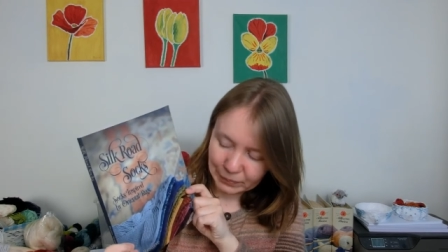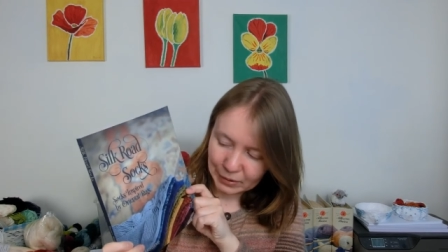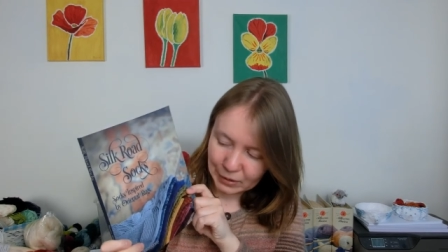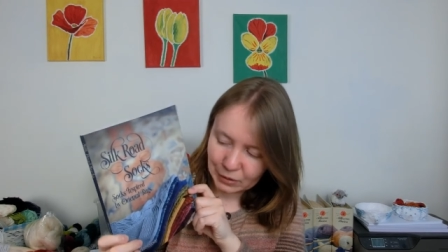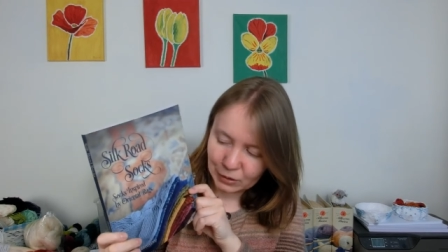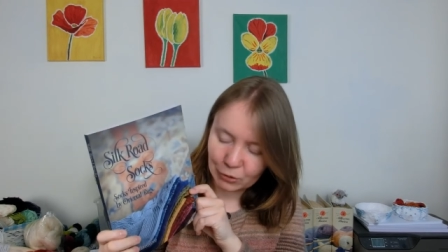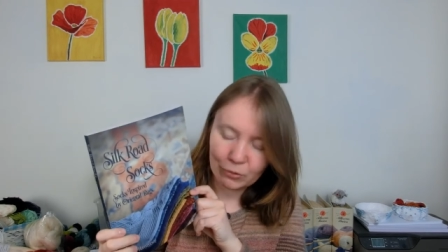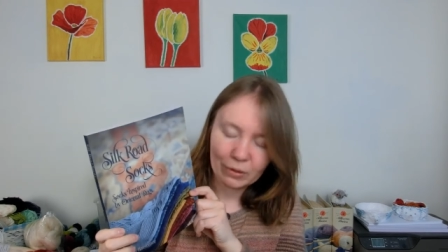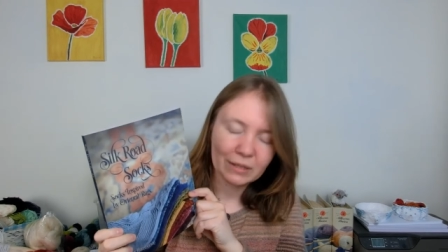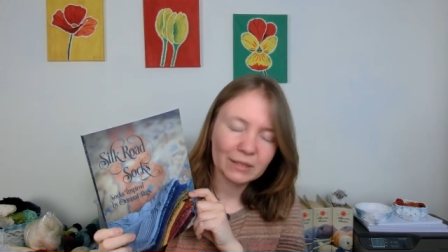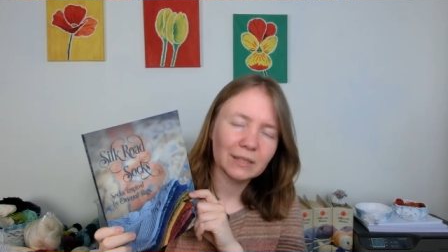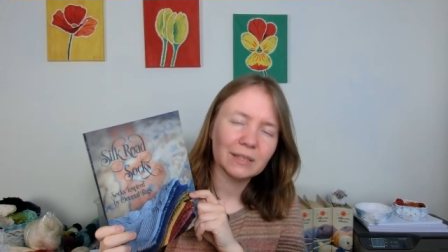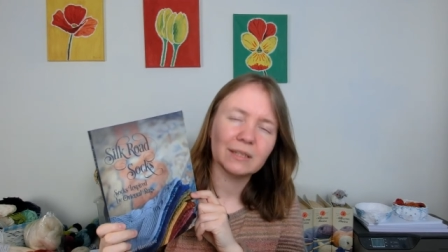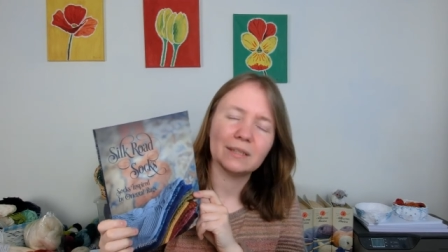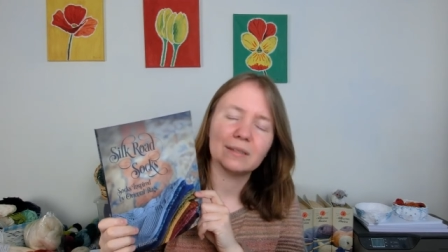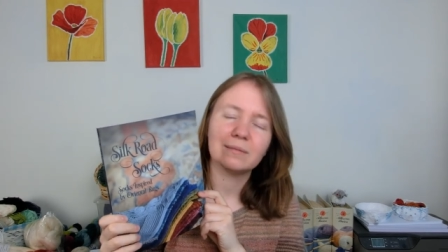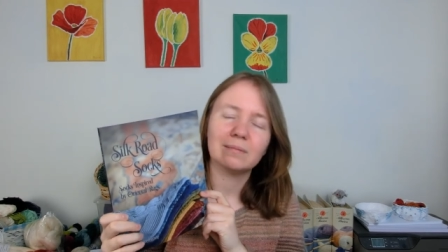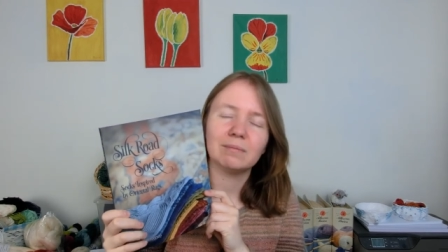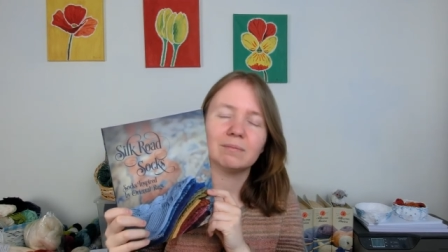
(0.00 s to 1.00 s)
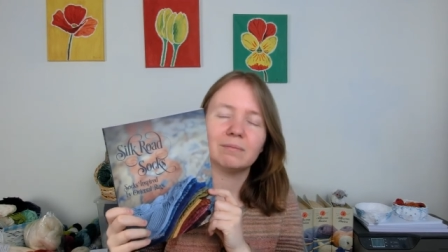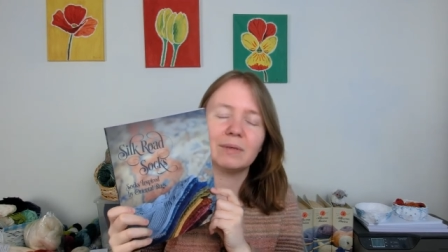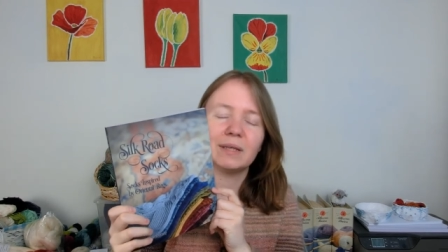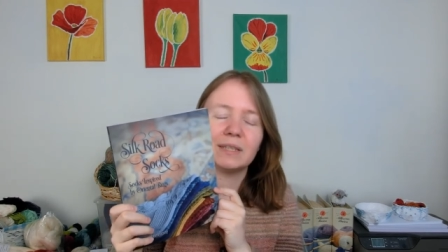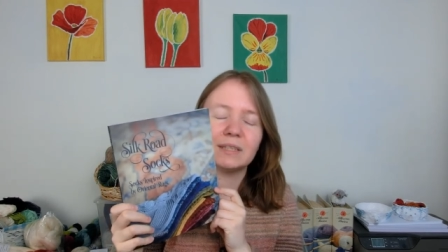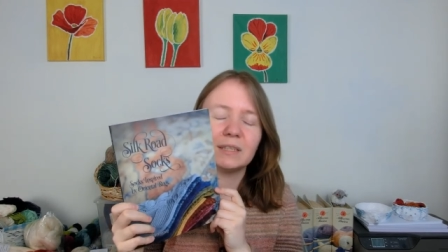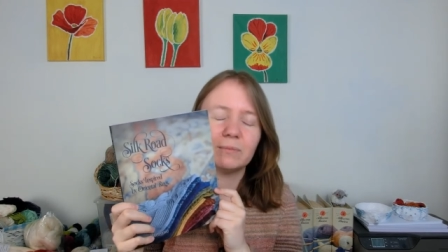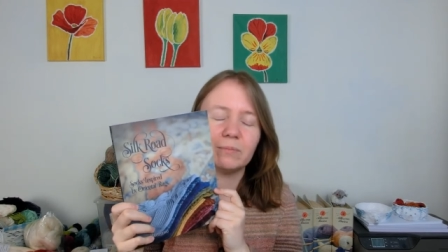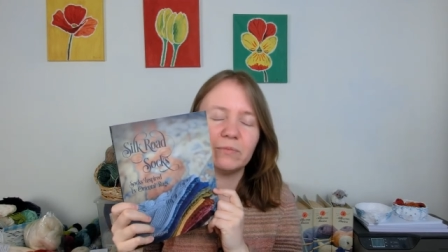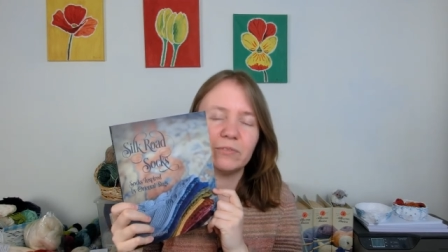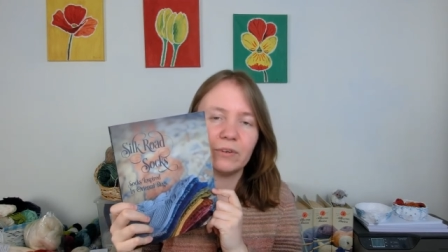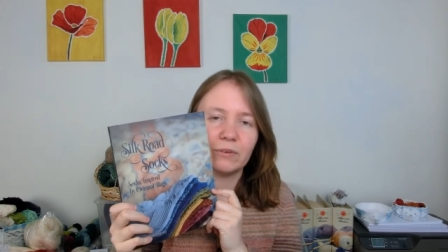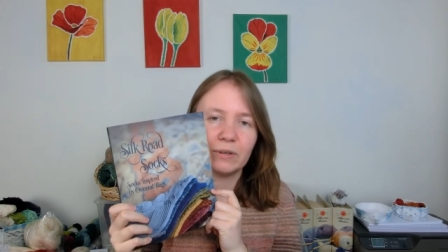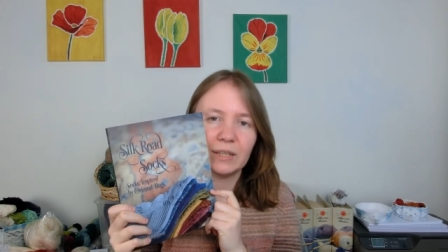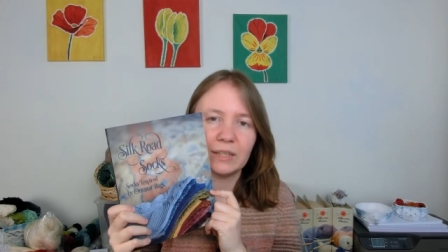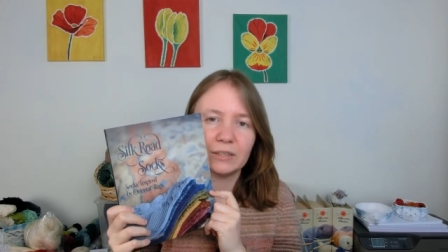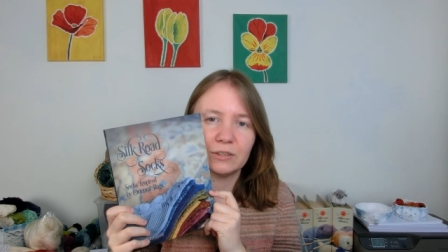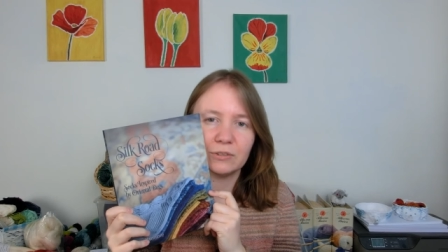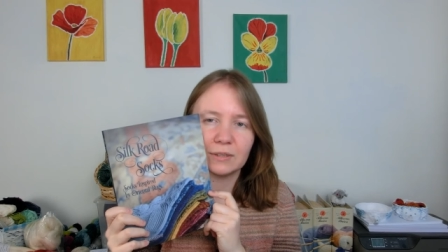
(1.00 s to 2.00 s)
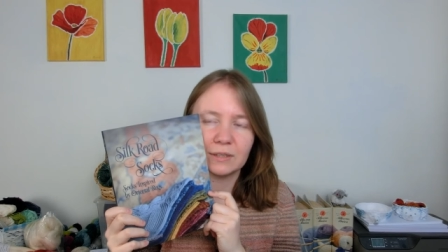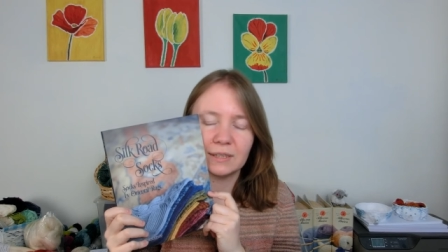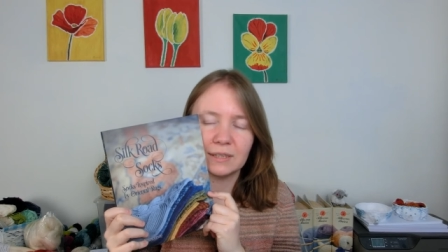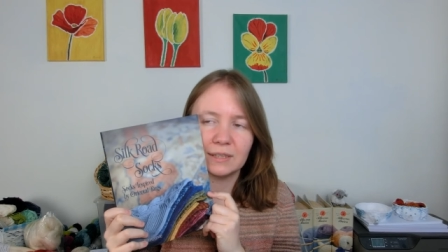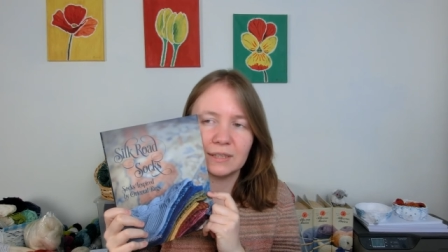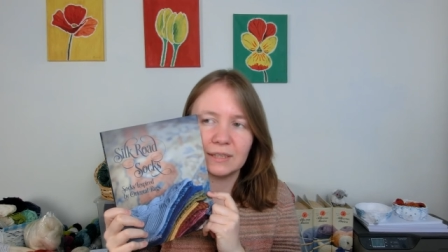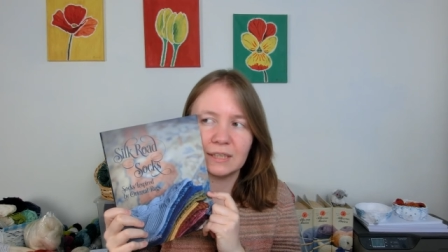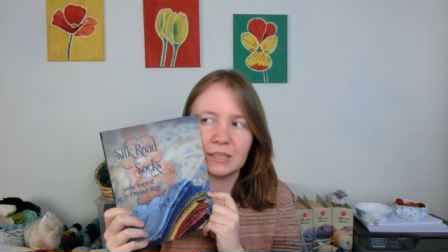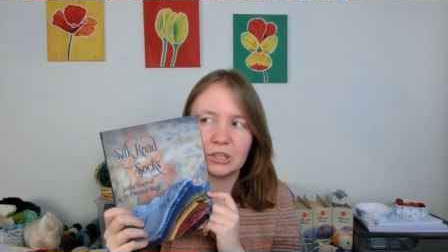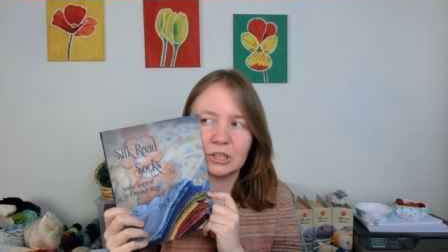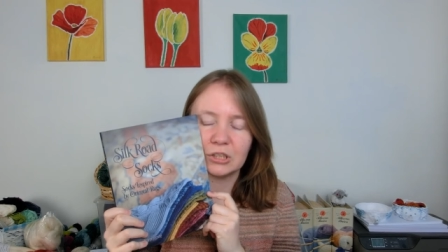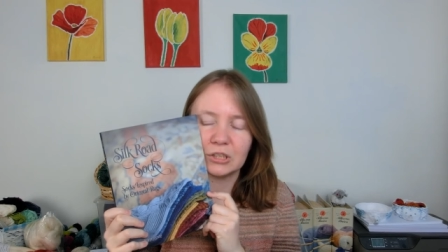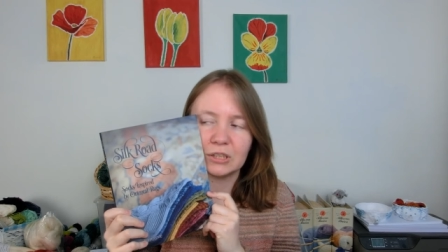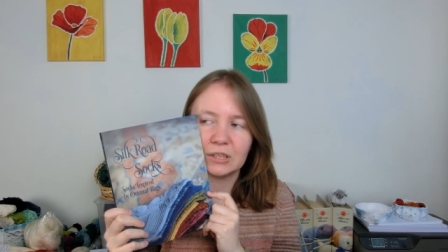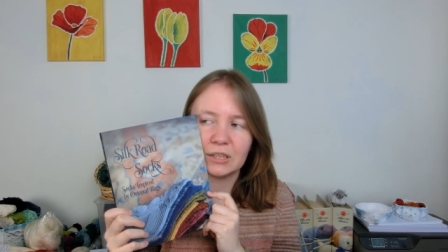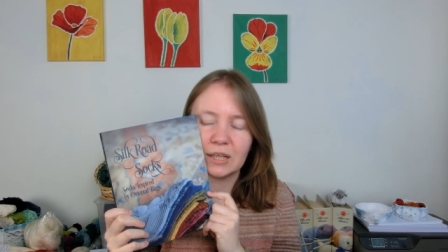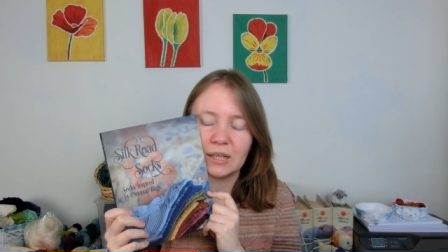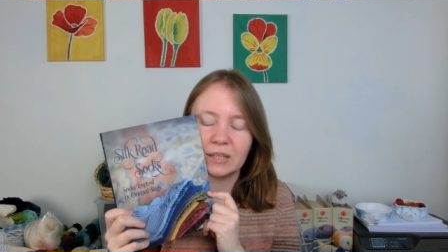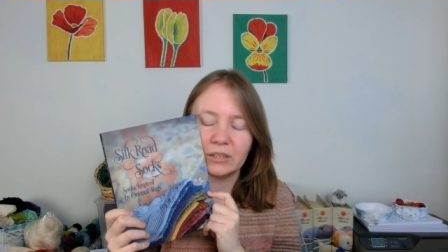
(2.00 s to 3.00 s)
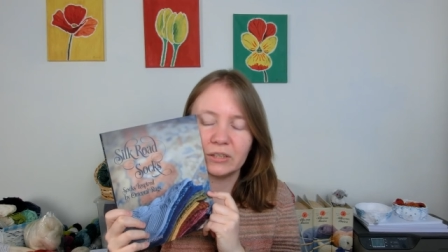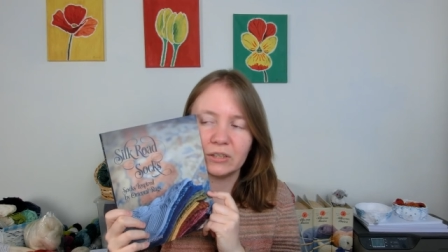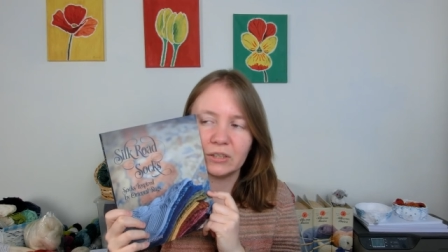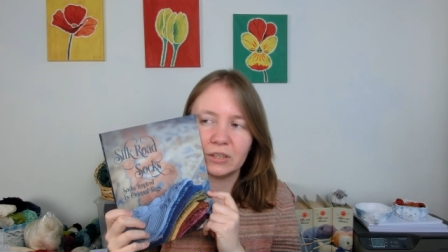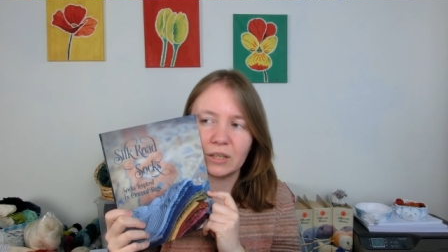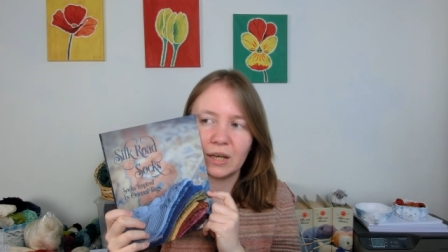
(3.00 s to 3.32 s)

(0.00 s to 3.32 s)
who has made some very intricate stitches and